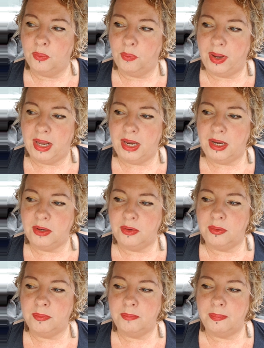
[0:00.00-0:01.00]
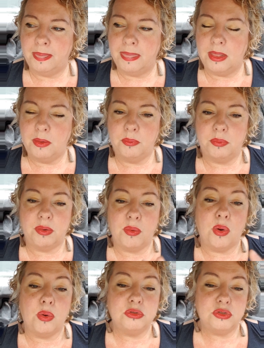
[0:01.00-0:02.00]
when we were
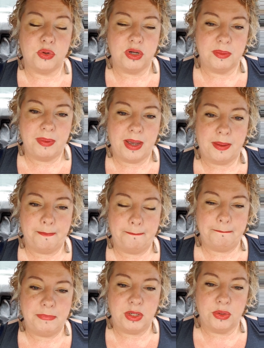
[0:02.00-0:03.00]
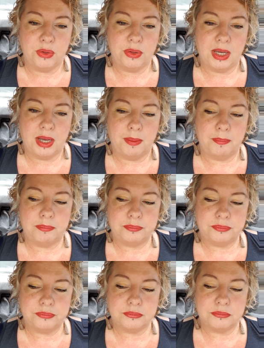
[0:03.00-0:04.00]
all talking about,
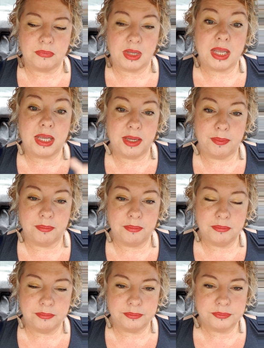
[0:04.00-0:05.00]
him